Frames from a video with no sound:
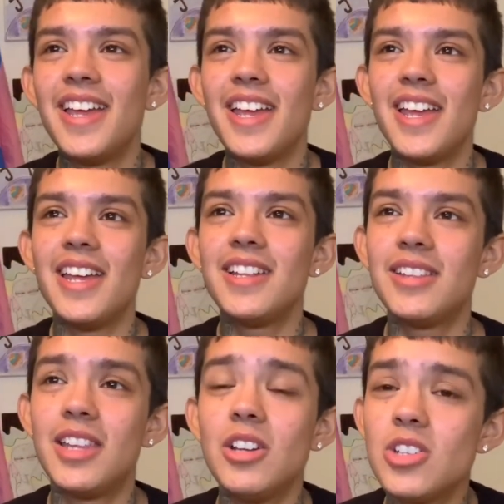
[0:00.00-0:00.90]
And
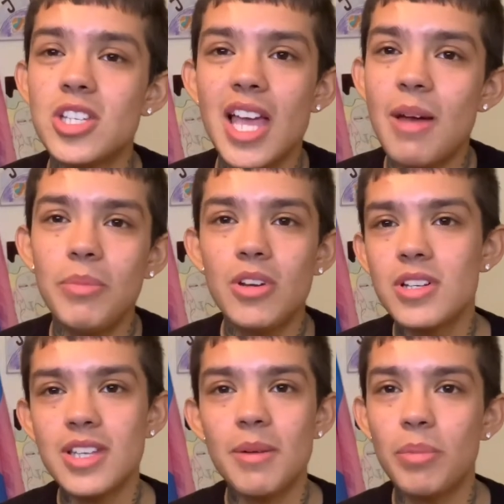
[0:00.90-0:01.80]
they're just happier as
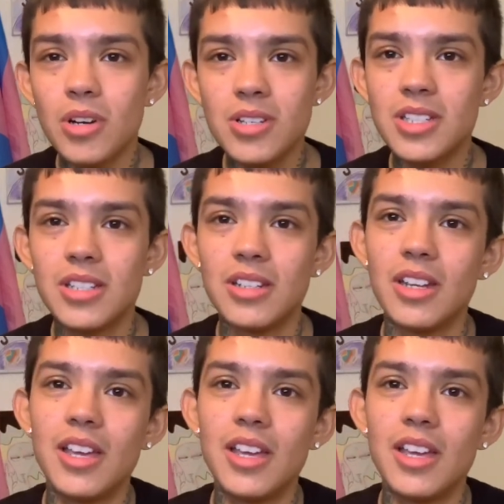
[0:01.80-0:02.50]
that person.